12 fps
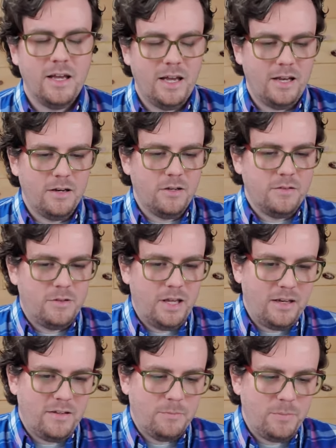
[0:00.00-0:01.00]

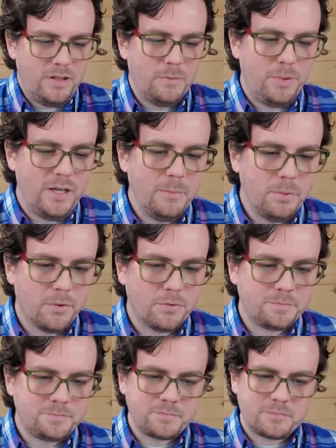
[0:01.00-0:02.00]
And to be the
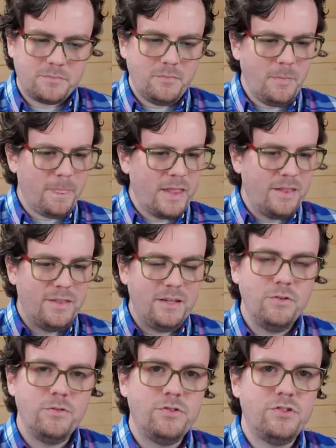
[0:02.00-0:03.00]
people that
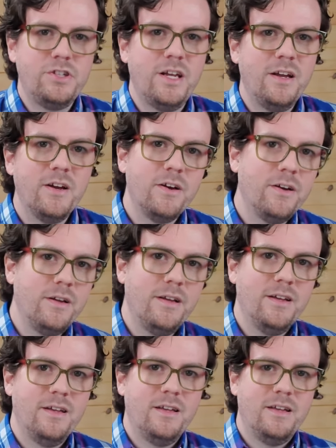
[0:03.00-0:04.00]
you
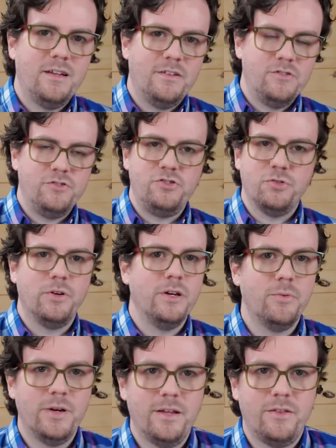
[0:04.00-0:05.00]
share
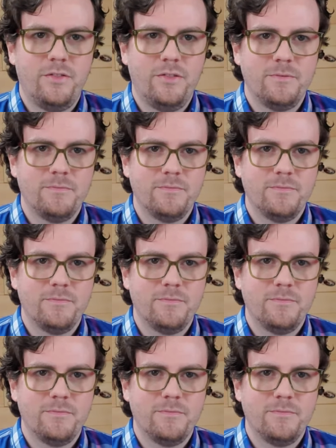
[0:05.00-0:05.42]
joy with.